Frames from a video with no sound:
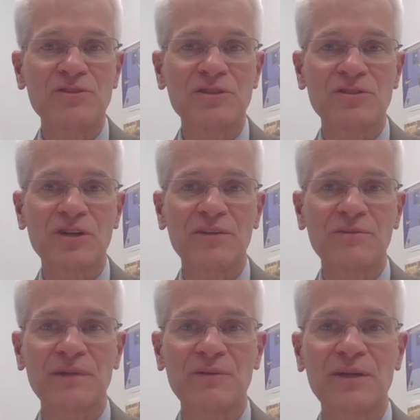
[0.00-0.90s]
She talked,
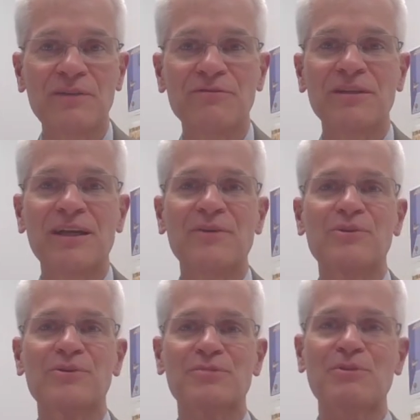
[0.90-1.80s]
my wife and I,
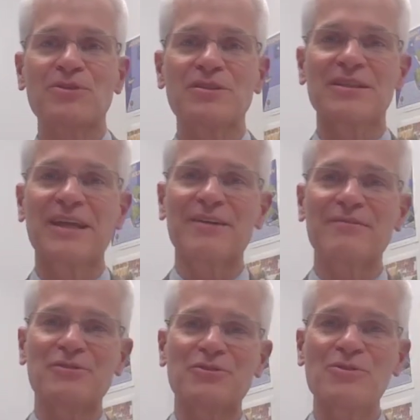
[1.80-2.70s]
we were supposed to
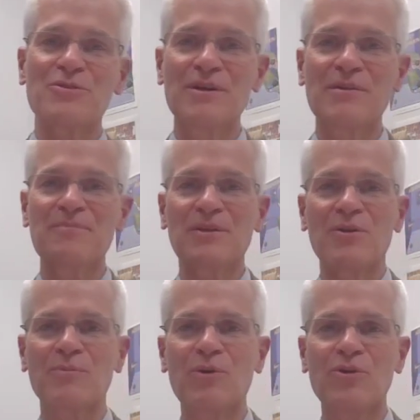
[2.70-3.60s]
have 2
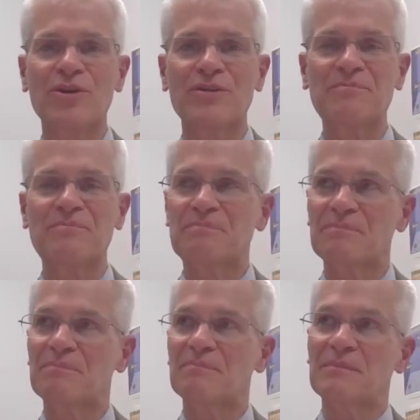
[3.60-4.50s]
or more
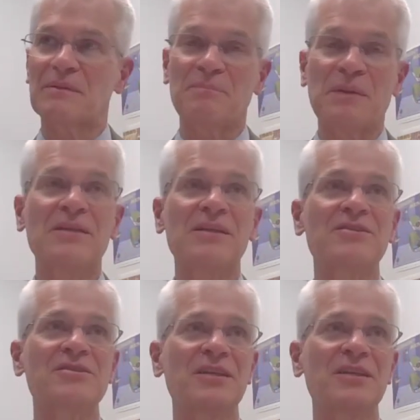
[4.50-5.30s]
opinions,